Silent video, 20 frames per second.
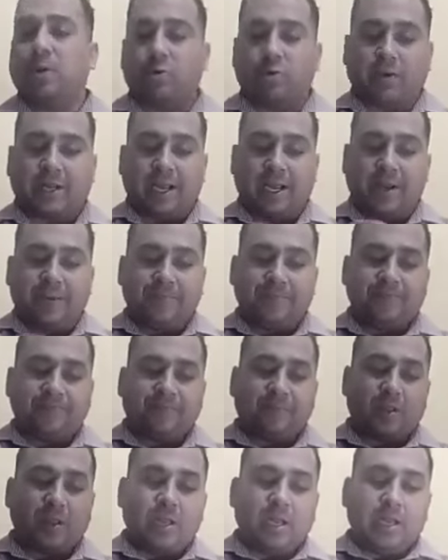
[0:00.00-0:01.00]
Okay,
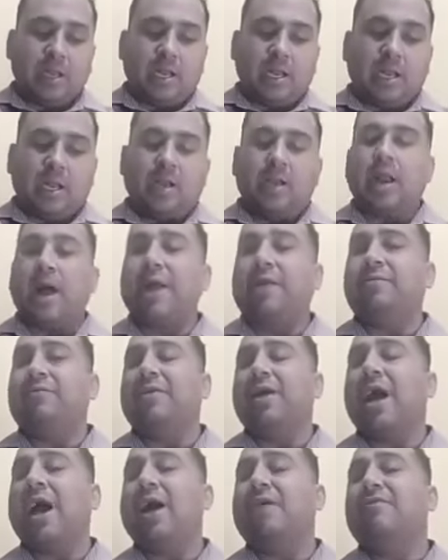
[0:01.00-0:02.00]
like
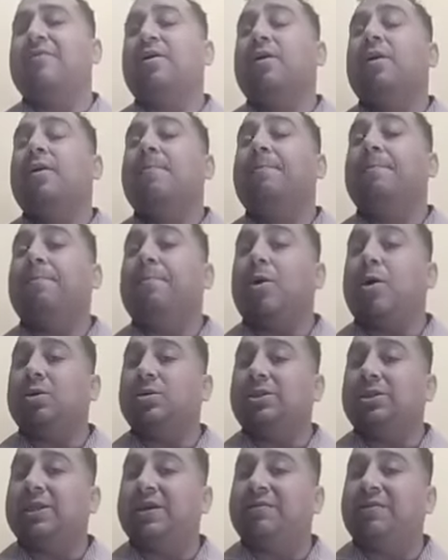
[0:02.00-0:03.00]
we have
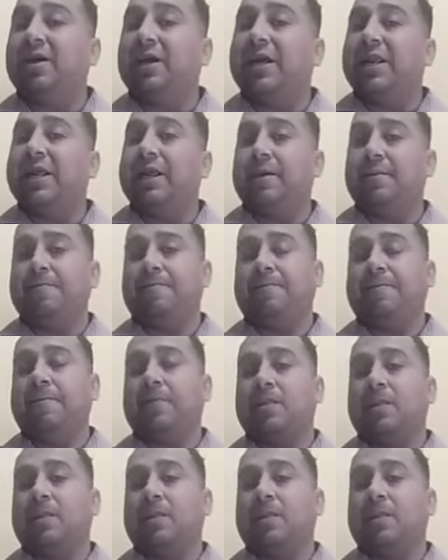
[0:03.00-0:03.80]
positive degree,